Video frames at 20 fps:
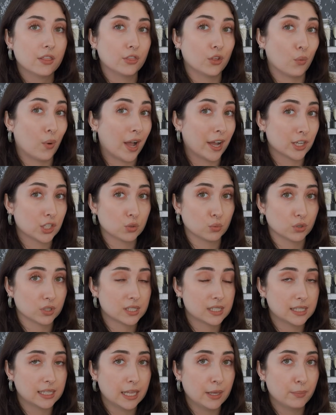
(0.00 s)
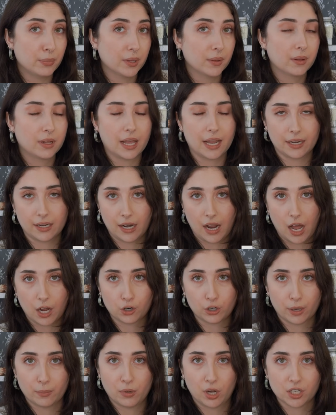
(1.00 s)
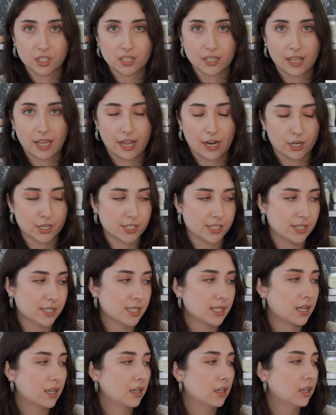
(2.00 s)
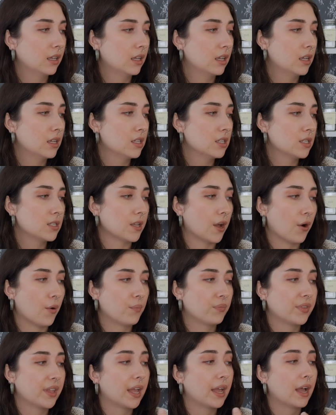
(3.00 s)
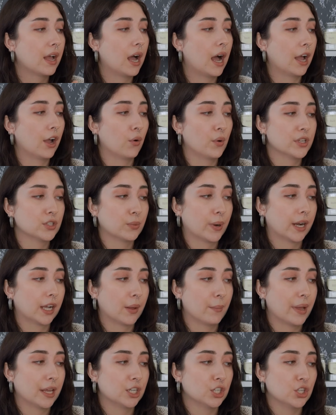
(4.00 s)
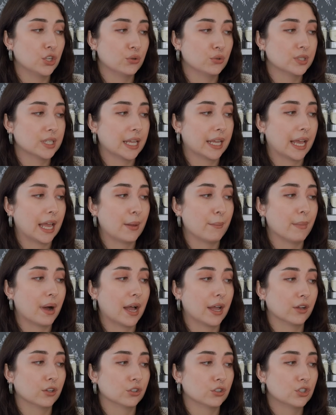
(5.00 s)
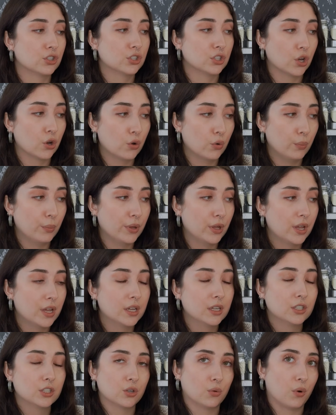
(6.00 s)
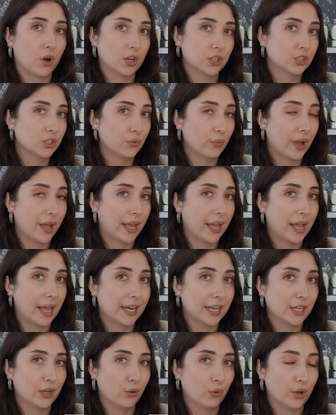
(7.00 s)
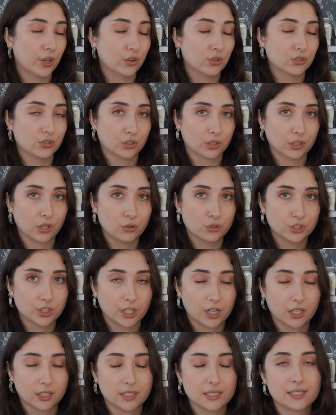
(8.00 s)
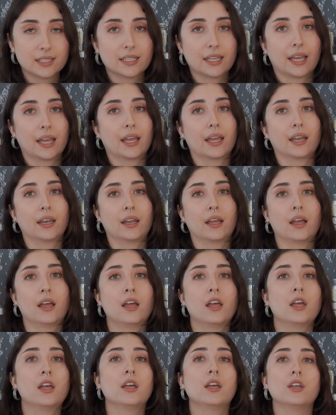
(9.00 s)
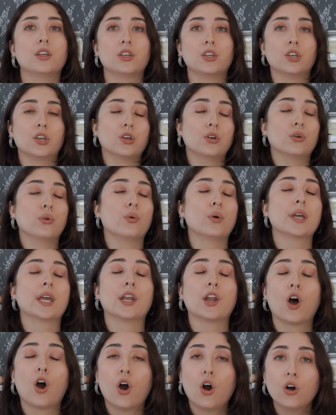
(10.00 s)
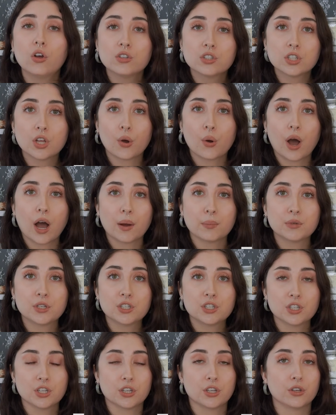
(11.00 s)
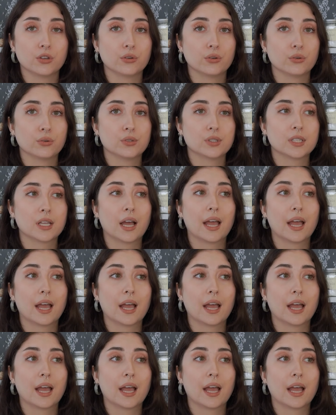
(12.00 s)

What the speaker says: the wax will slip and not grip onto the hairs. So I always recommend using a mild soap to wash away any oils or lotion on the skin. You can also opt to use